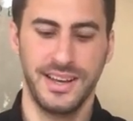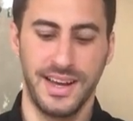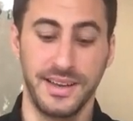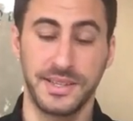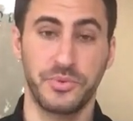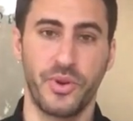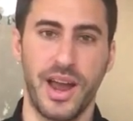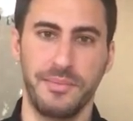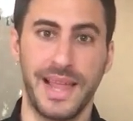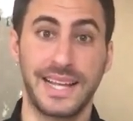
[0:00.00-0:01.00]
Uh,
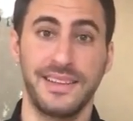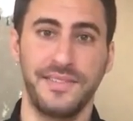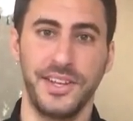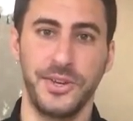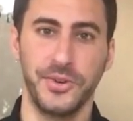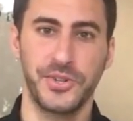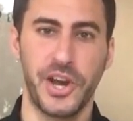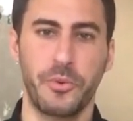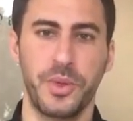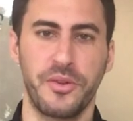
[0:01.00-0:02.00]
subscribe, like the video,
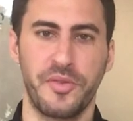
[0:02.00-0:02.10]
share with